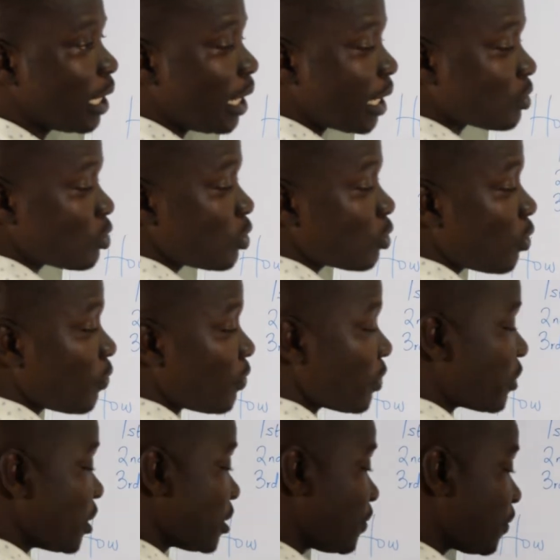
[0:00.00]
electron
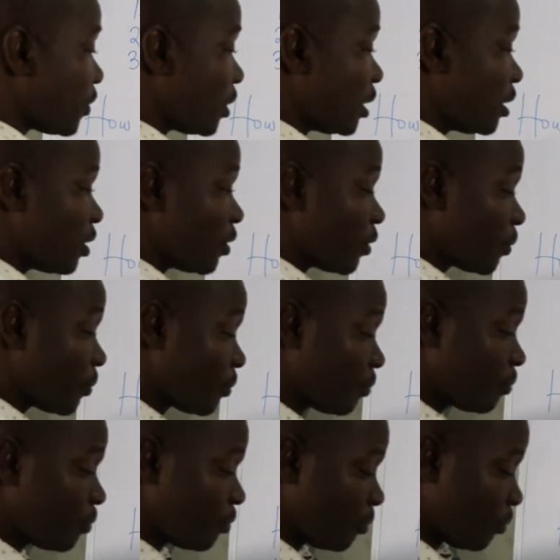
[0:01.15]
configuration for lithium.
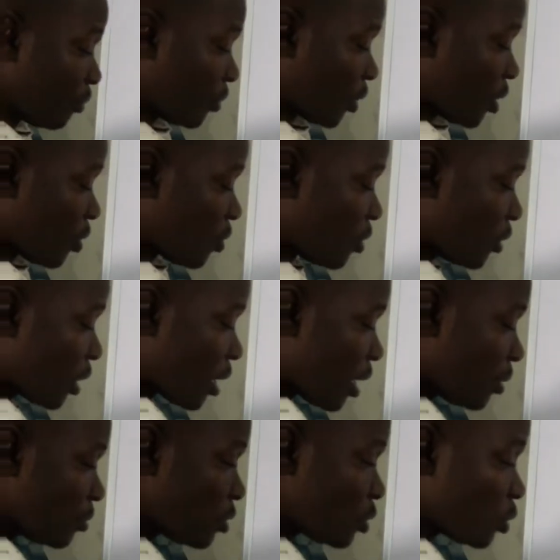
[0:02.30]
When it
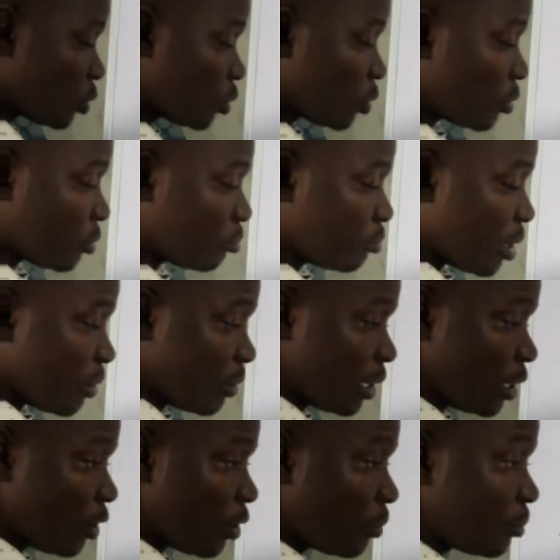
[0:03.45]
comes to
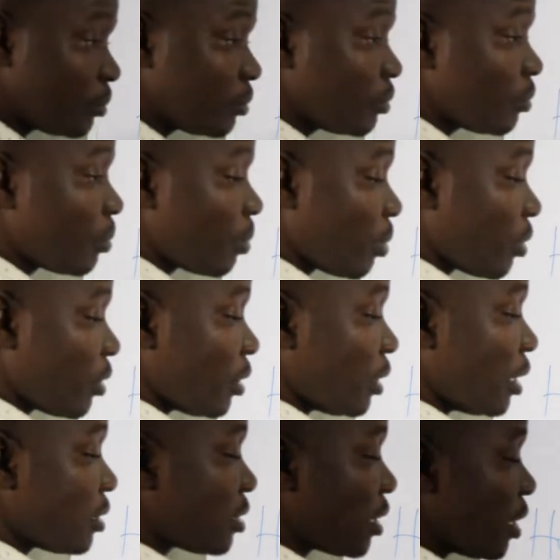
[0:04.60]
beryllium,
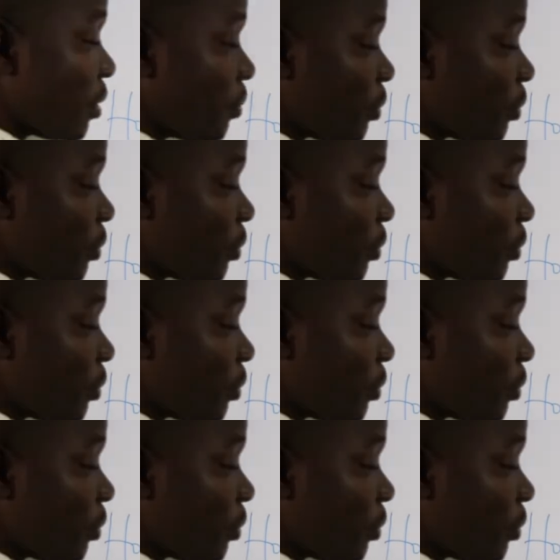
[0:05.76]
the same